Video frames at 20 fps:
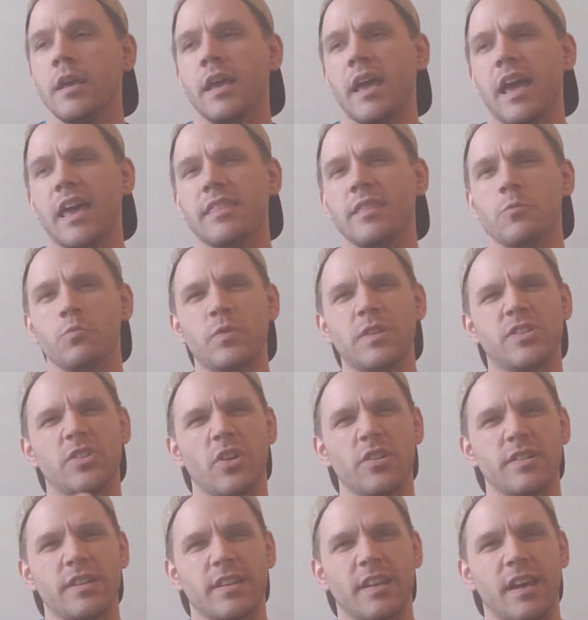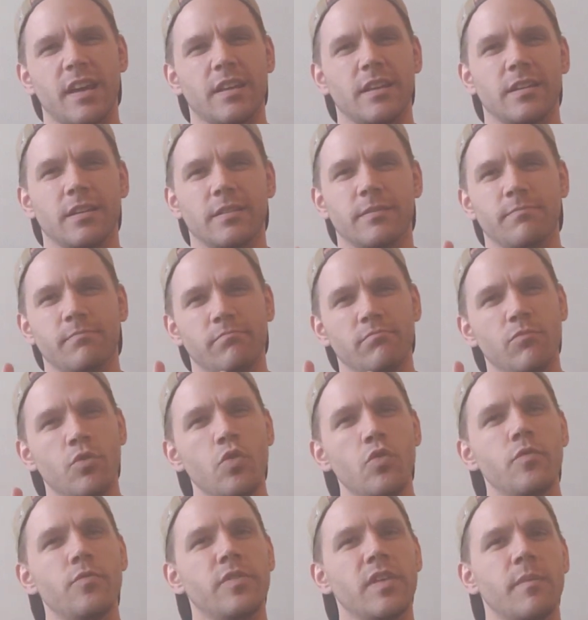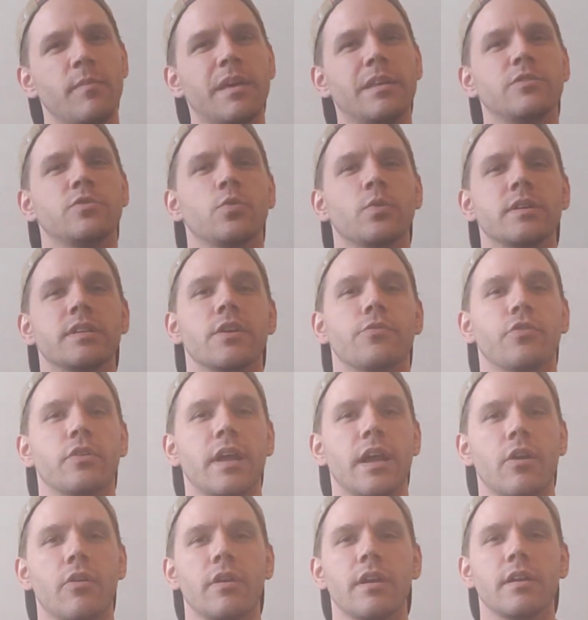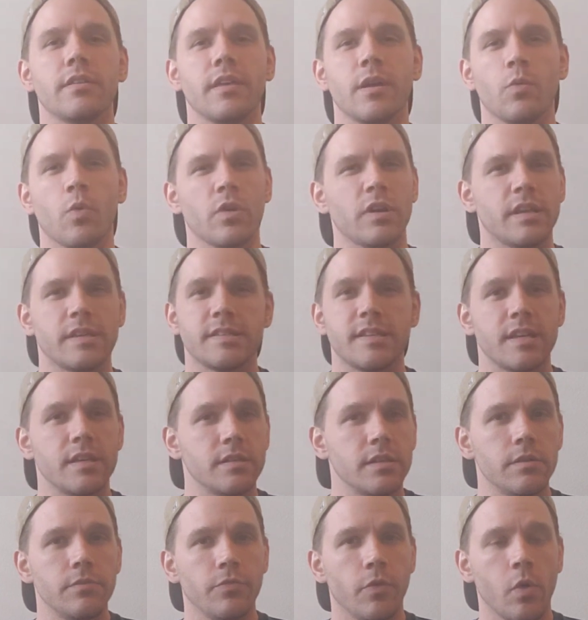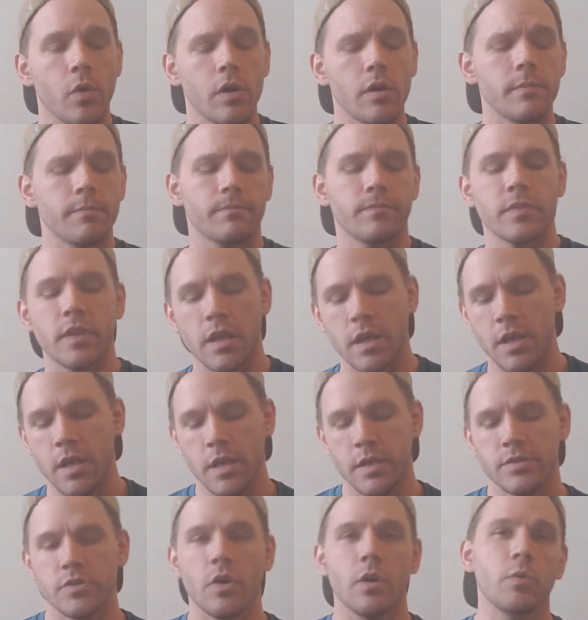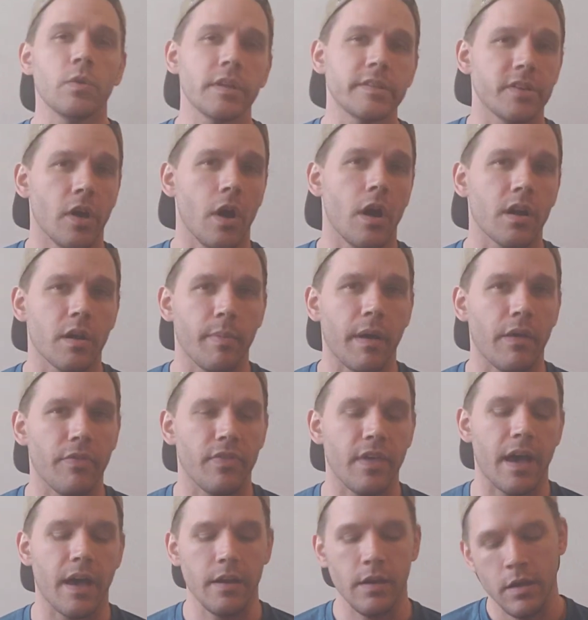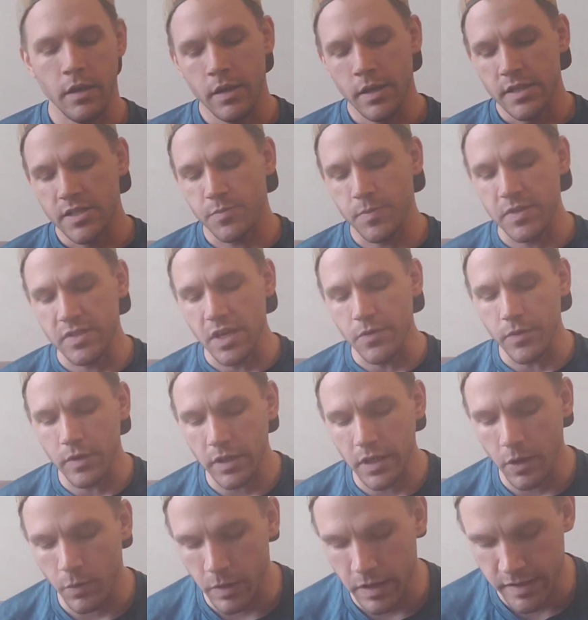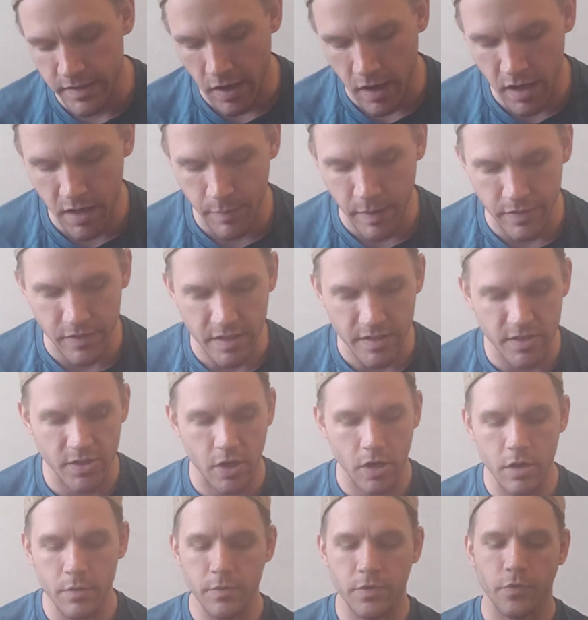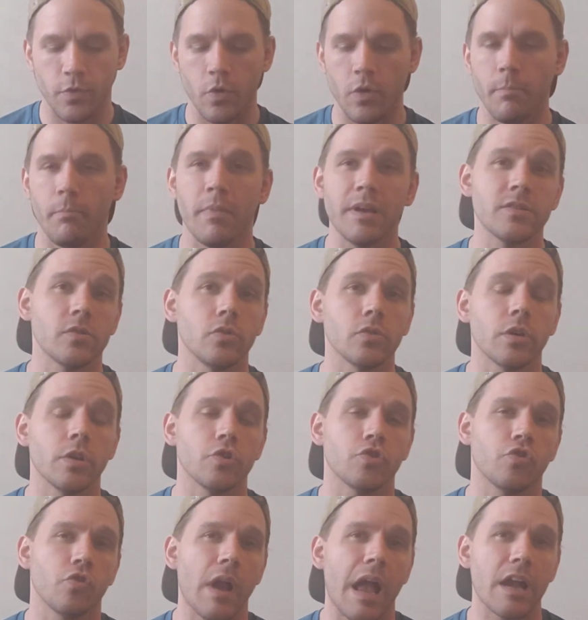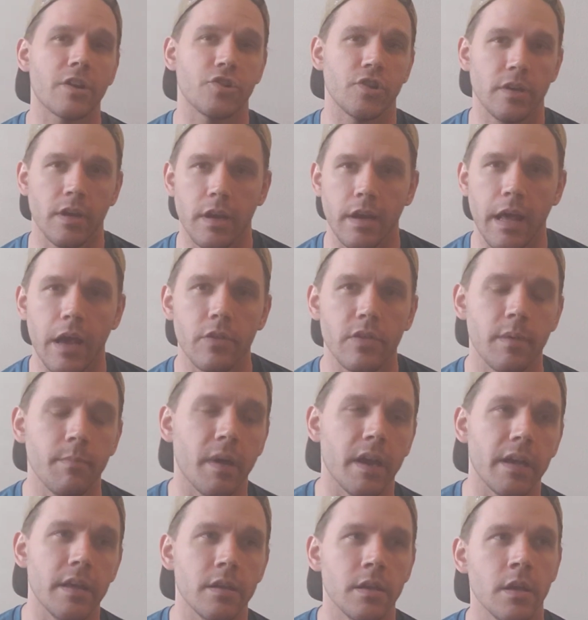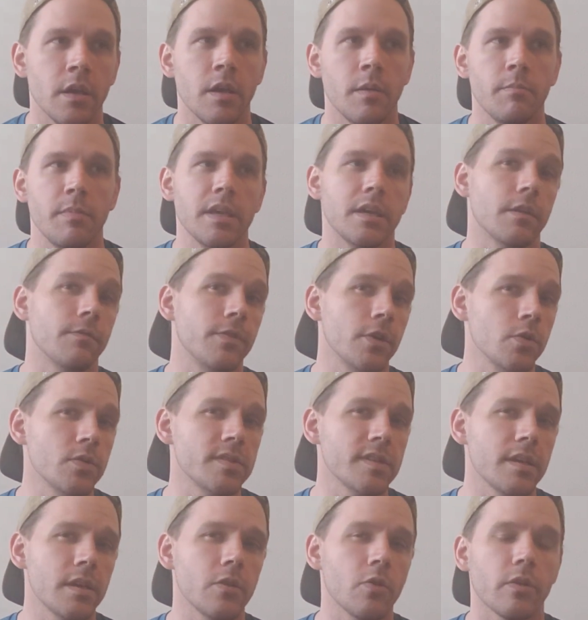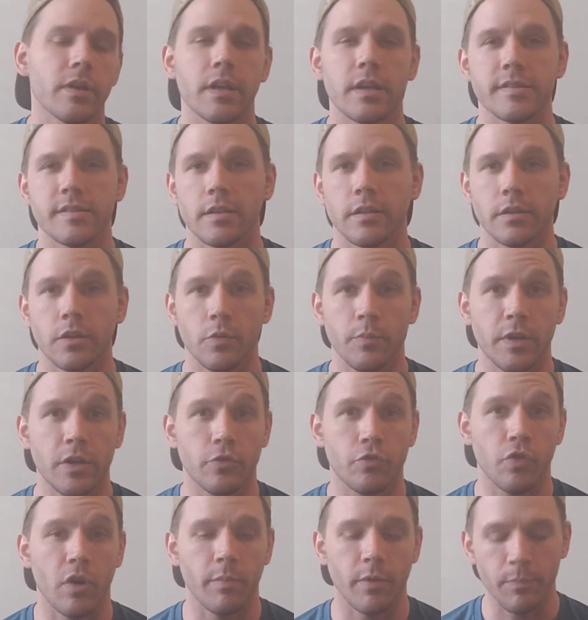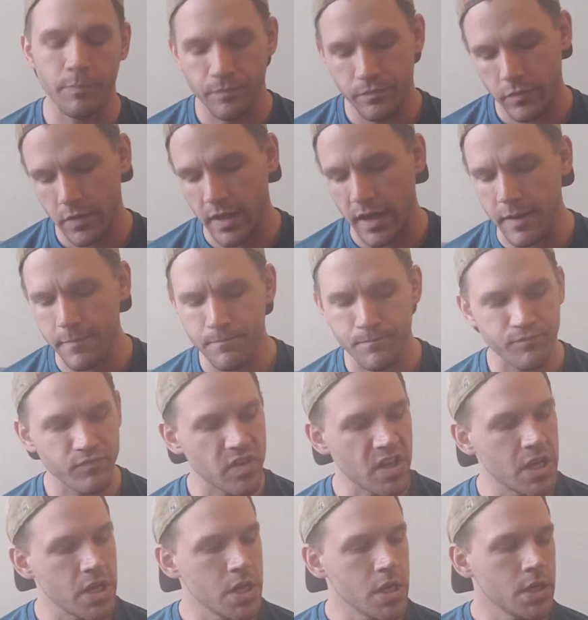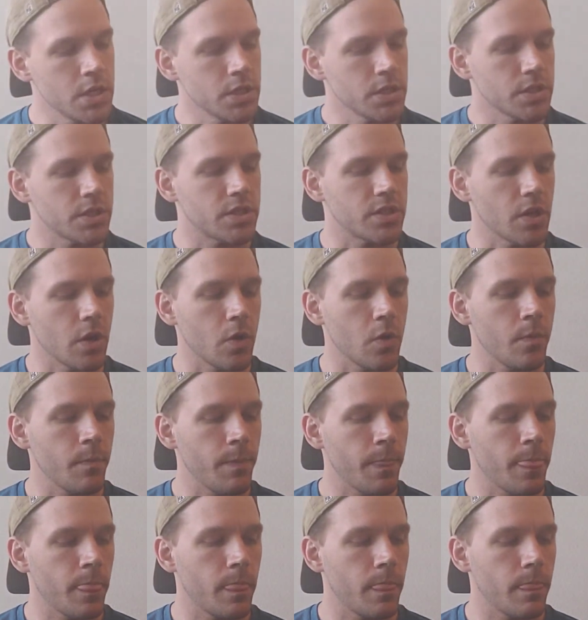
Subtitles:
and then we start to kind of move them into a different area they weren't intended for. So I want to talk about that. Specifically, I want to talk about these terms for muscle contraction and how they might be confusing or get us in a little bit of trouble. Okay? So